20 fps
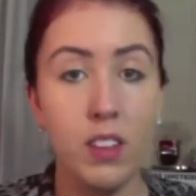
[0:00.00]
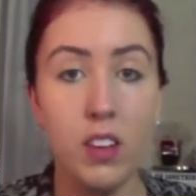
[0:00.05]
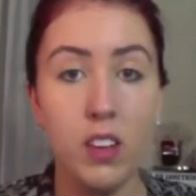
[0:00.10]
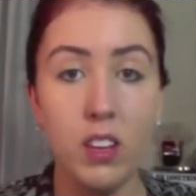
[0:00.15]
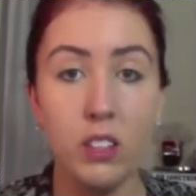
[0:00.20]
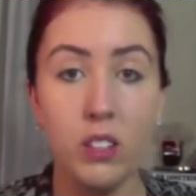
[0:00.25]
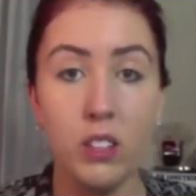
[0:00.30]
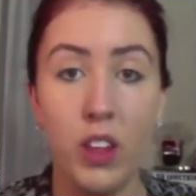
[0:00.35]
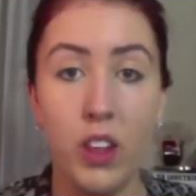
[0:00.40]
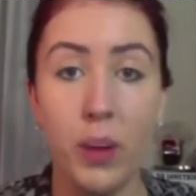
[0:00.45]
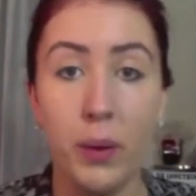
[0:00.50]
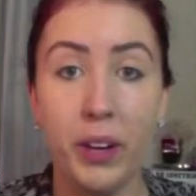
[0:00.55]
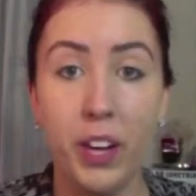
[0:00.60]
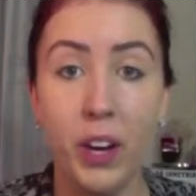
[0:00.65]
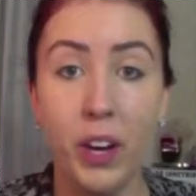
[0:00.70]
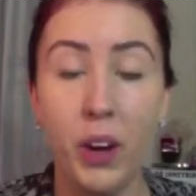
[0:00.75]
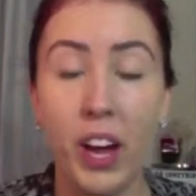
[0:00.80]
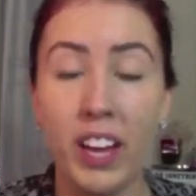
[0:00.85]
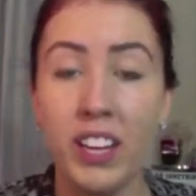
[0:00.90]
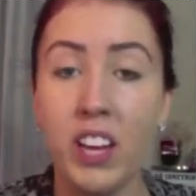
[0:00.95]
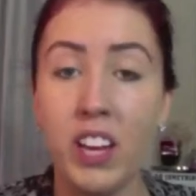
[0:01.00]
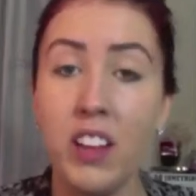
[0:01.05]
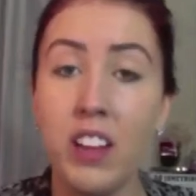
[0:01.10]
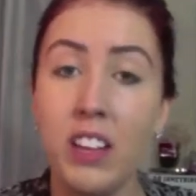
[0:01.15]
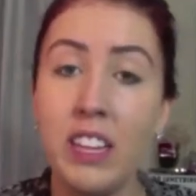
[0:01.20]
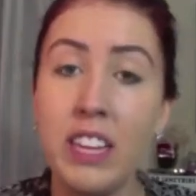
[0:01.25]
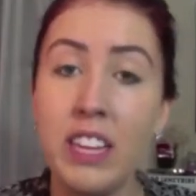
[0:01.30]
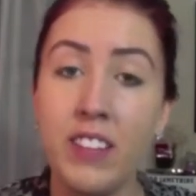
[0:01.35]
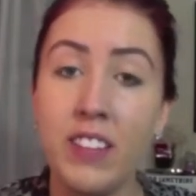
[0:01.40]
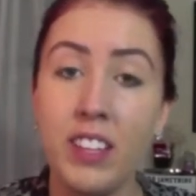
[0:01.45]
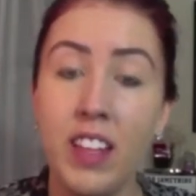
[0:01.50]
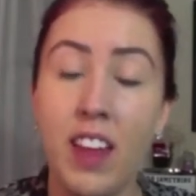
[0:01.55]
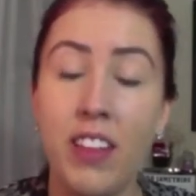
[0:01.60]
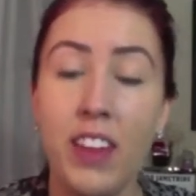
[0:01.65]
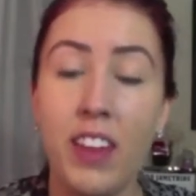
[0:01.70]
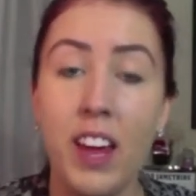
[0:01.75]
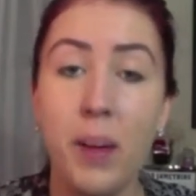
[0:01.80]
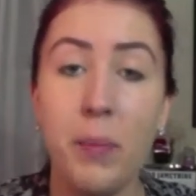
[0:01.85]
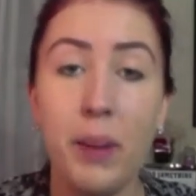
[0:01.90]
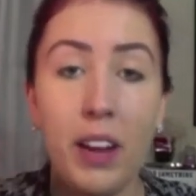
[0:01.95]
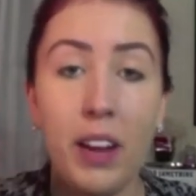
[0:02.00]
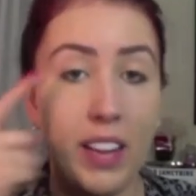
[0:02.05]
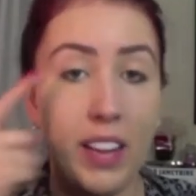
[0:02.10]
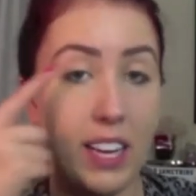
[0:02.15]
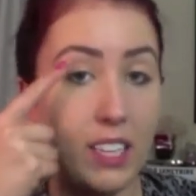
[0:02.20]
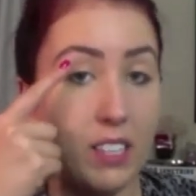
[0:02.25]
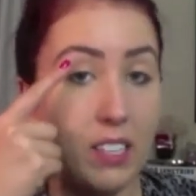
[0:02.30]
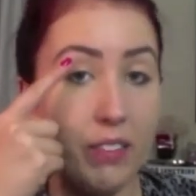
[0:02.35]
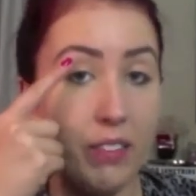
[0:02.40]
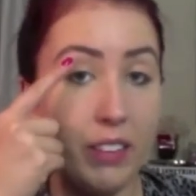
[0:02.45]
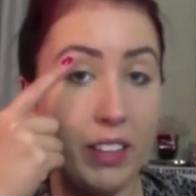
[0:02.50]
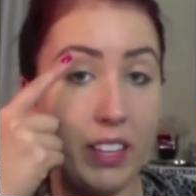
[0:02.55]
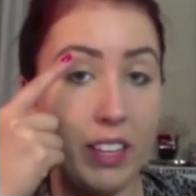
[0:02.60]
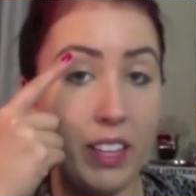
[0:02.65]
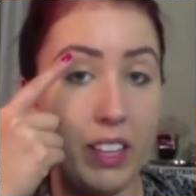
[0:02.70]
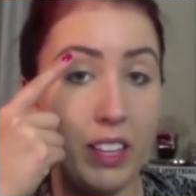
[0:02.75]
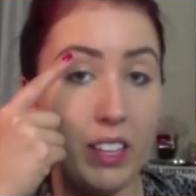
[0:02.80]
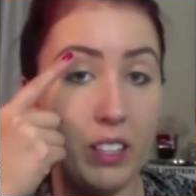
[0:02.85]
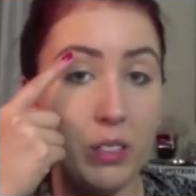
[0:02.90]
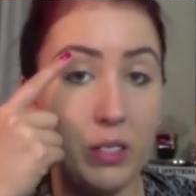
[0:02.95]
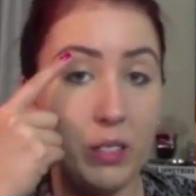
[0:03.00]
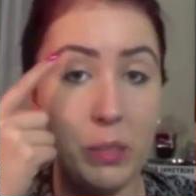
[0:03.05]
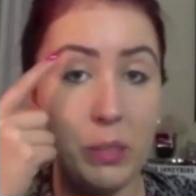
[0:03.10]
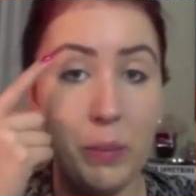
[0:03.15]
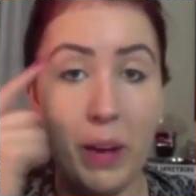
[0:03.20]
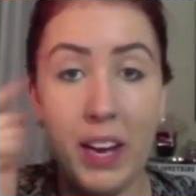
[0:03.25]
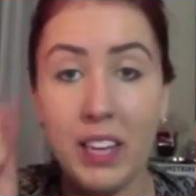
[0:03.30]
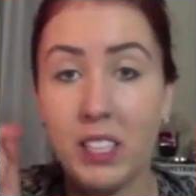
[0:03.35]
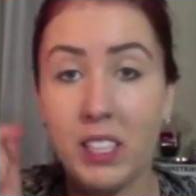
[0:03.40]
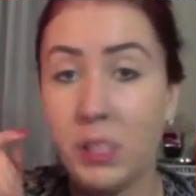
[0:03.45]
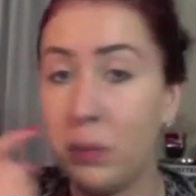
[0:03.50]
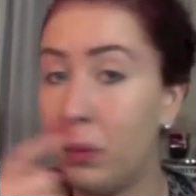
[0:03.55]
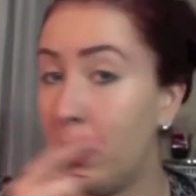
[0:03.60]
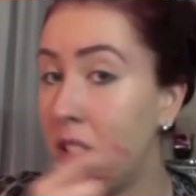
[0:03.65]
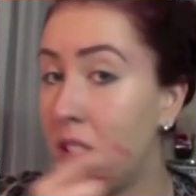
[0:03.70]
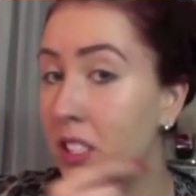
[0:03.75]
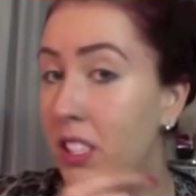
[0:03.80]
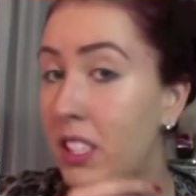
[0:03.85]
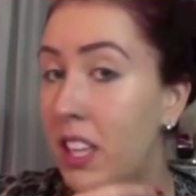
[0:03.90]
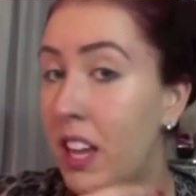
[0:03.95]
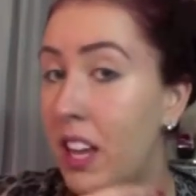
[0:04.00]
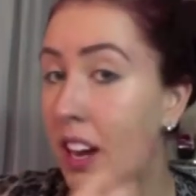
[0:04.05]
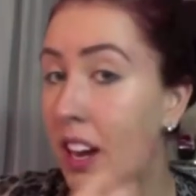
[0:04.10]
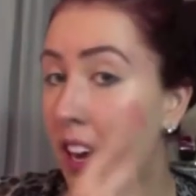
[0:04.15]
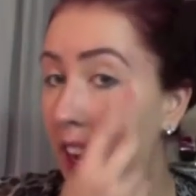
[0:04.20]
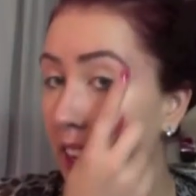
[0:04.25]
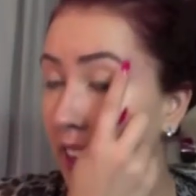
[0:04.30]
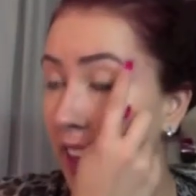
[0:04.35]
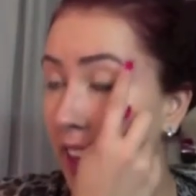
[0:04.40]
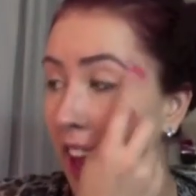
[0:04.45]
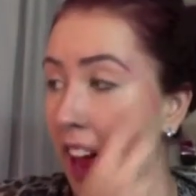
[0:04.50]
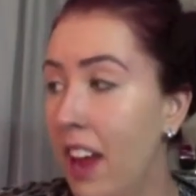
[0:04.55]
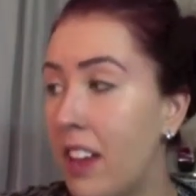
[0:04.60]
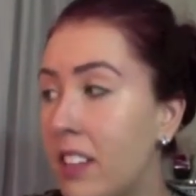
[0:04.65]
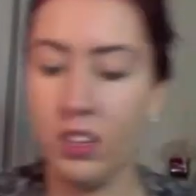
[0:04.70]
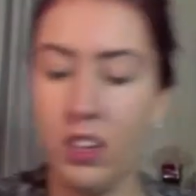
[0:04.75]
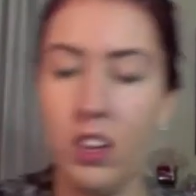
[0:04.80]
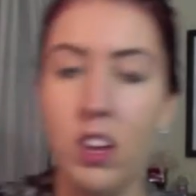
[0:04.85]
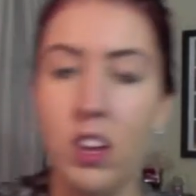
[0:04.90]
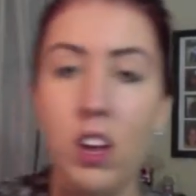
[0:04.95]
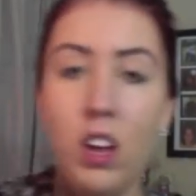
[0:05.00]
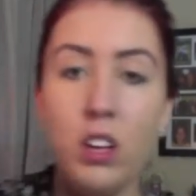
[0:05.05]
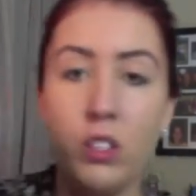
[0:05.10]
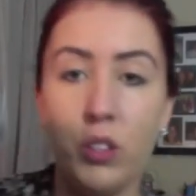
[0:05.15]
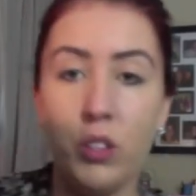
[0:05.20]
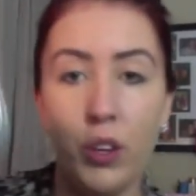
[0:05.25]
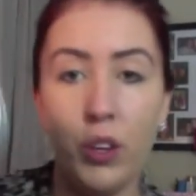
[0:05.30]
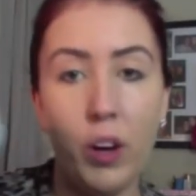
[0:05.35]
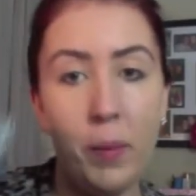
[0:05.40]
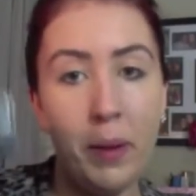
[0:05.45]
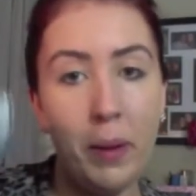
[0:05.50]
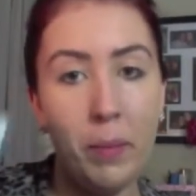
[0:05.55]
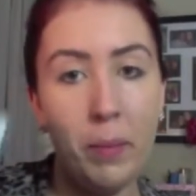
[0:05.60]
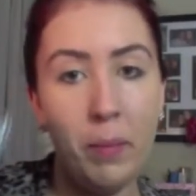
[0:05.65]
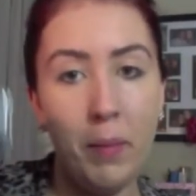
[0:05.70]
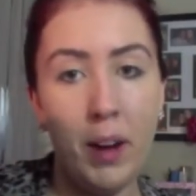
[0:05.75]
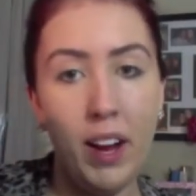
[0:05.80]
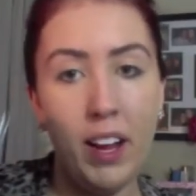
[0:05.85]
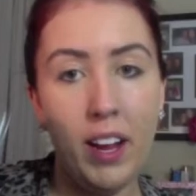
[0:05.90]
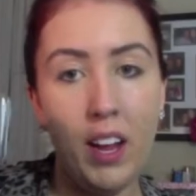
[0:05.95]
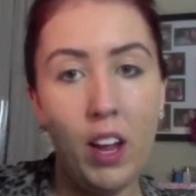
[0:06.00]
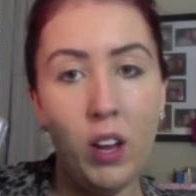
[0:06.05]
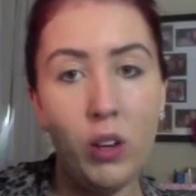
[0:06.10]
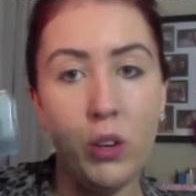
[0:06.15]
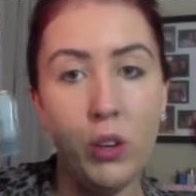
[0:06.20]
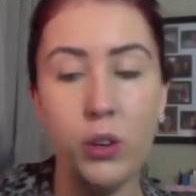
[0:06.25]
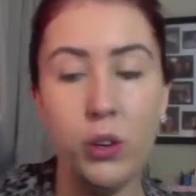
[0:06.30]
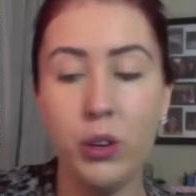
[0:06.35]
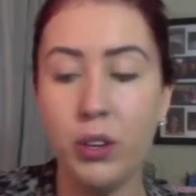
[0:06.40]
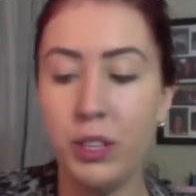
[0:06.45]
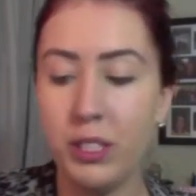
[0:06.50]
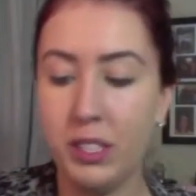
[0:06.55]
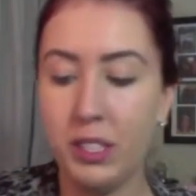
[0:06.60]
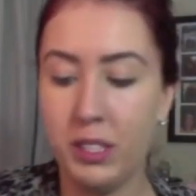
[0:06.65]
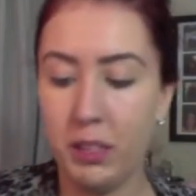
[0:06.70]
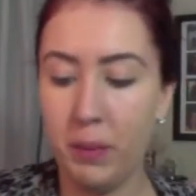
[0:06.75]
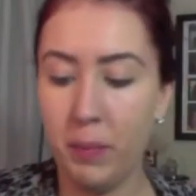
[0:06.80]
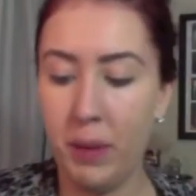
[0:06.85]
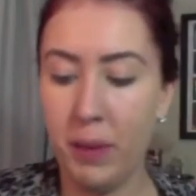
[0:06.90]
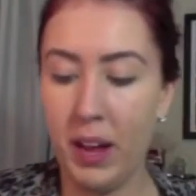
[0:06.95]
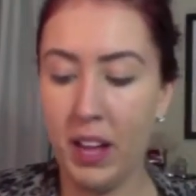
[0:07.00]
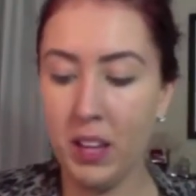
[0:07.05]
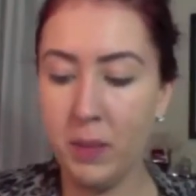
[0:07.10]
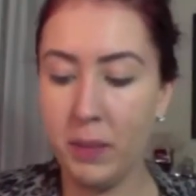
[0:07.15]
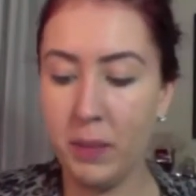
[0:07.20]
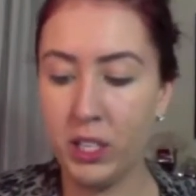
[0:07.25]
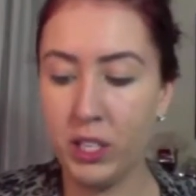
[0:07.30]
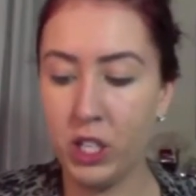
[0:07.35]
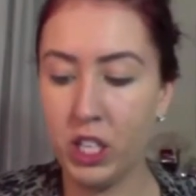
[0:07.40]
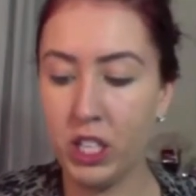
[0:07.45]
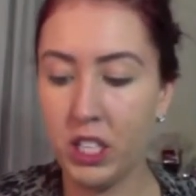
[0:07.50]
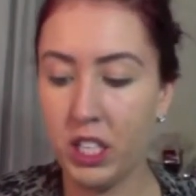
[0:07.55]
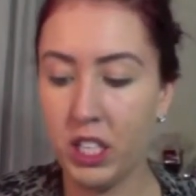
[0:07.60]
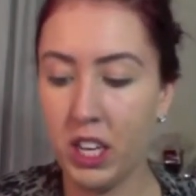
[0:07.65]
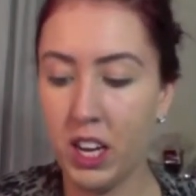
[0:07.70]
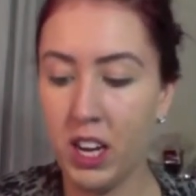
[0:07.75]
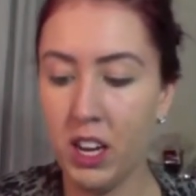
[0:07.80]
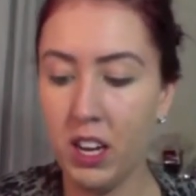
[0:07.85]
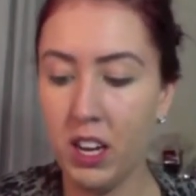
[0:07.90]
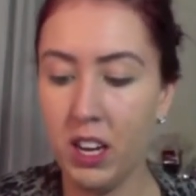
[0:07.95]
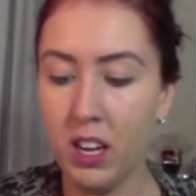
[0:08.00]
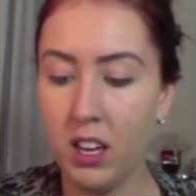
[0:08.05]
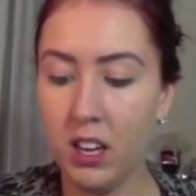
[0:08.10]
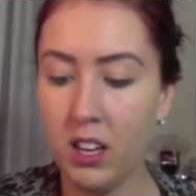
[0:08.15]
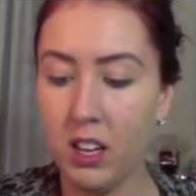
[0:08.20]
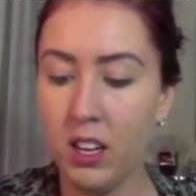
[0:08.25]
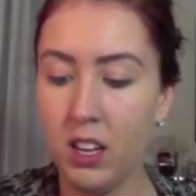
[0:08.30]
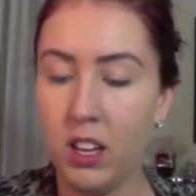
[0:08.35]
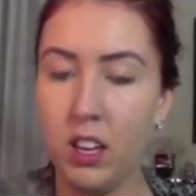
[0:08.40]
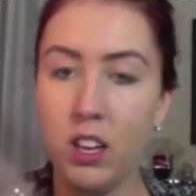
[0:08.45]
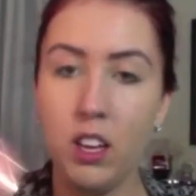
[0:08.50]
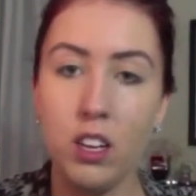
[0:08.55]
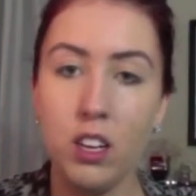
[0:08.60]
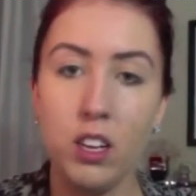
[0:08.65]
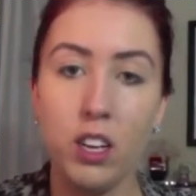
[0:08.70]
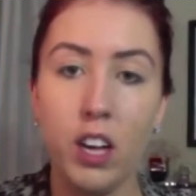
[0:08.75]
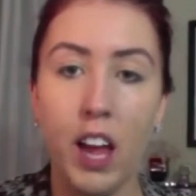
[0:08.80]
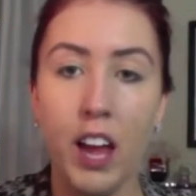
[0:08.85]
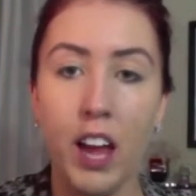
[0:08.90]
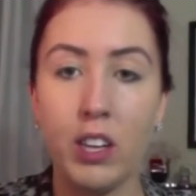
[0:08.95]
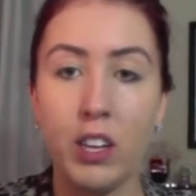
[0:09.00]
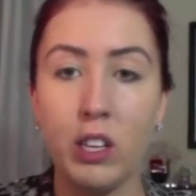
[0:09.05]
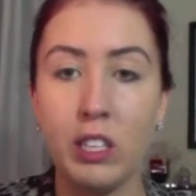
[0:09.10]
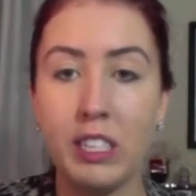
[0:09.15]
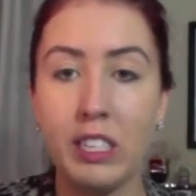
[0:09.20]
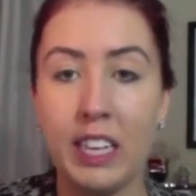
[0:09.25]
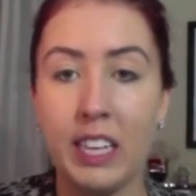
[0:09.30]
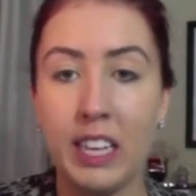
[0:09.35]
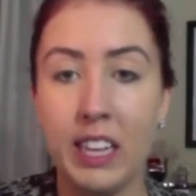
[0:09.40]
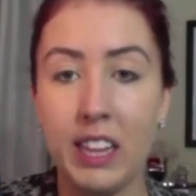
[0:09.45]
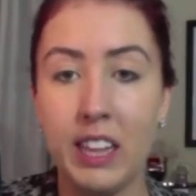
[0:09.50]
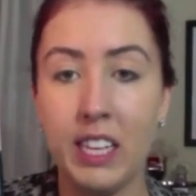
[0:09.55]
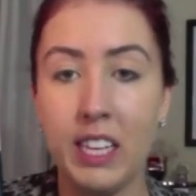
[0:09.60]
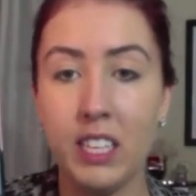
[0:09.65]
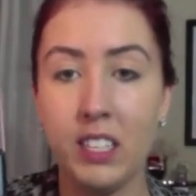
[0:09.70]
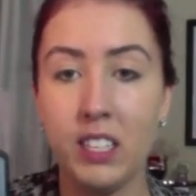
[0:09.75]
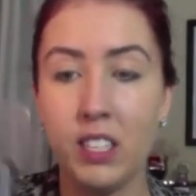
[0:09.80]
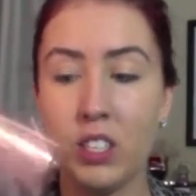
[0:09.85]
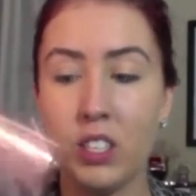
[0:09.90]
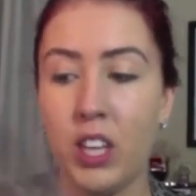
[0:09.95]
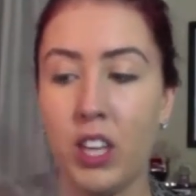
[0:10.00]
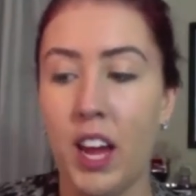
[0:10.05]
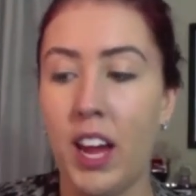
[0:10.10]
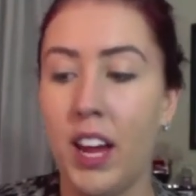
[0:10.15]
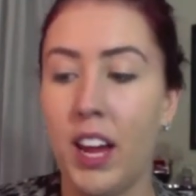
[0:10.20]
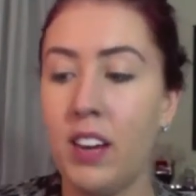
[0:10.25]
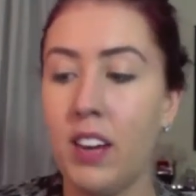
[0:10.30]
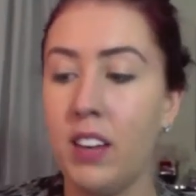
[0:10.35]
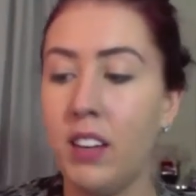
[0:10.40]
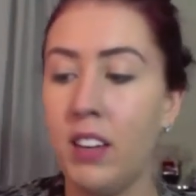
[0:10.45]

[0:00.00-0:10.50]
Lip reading: So there we go. I can either leave it like that, but I like to fill in the little sparse spots that are in the end. So grabbing my Nudes palette by Chi and using this shade